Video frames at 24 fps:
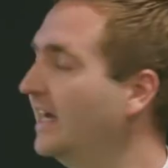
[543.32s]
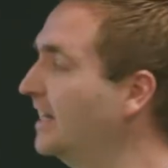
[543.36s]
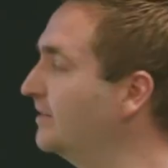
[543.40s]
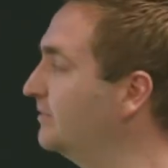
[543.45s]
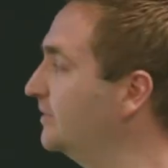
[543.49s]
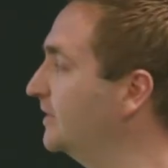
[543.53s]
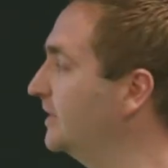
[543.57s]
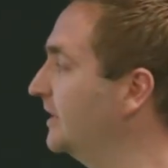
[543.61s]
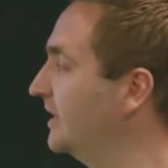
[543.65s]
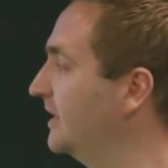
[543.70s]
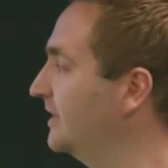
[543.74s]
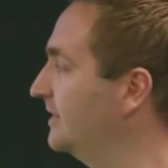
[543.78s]

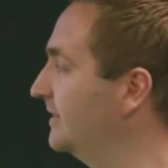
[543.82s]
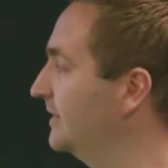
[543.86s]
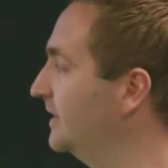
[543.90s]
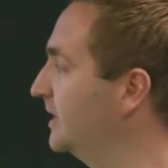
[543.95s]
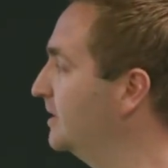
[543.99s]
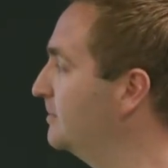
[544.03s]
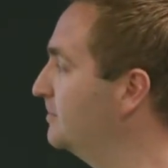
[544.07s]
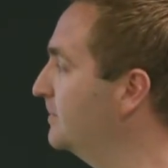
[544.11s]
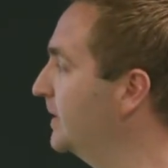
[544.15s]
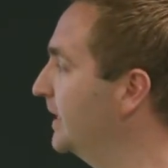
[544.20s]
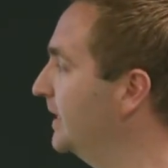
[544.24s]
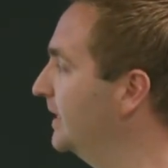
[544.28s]
advertising
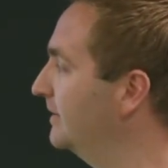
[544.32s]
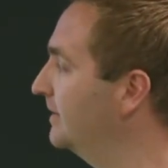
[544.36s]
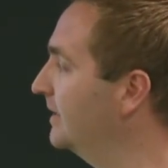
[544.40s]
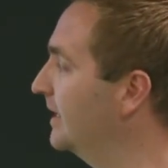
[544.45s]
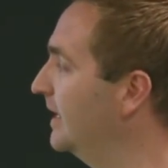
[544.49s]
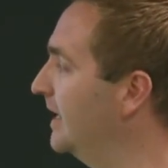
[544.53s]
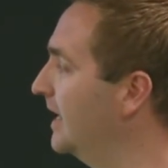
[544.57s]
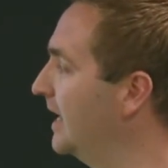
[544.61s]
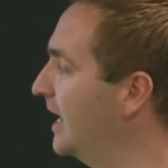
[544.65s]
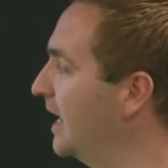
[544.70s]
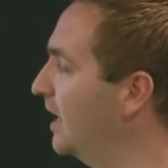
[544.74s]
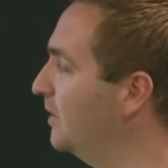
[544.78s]
campaigns,
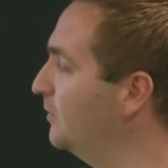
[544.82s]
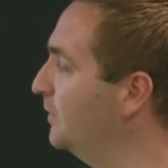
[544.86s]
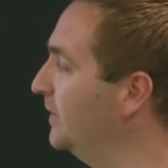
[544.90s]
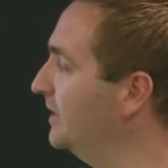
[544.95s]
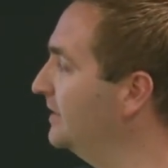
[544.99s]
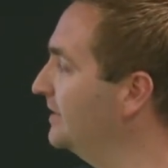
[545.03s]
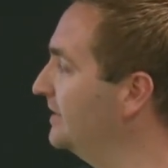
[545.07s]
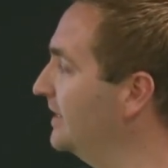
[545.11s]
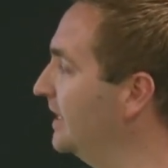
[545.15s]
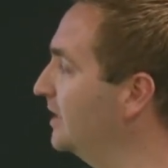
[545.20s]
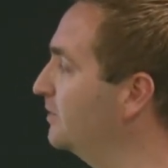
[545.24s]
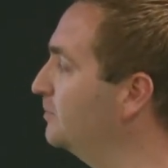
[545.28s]
and we
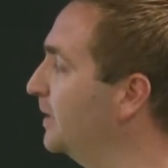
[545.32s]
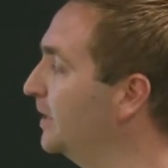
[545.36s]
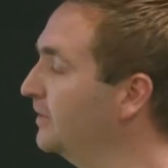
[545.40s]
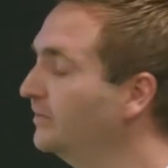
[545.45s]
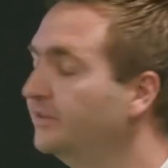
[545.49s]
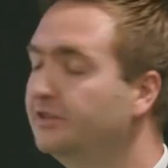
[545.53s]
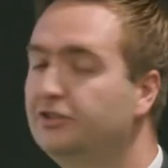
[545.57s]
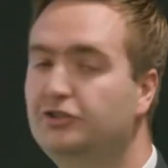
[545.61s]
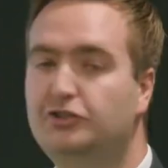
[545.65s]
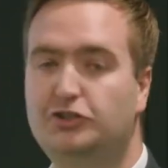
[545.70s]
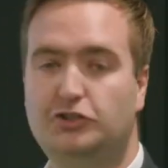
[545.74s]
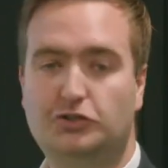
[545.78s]
assessed both
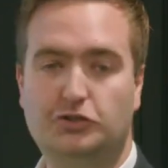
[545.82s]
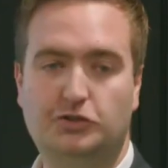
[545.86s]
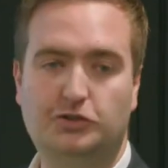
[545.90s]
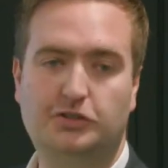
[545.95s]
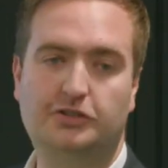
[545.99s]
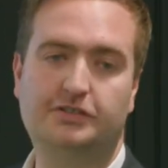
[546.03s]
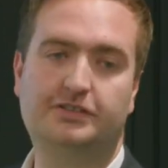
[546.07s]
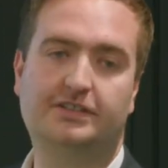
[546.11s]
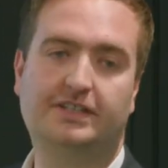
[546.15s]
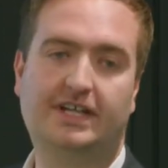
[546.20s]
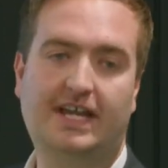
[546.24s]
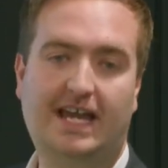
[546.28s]
the
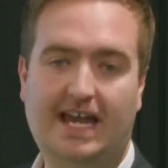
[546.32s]
short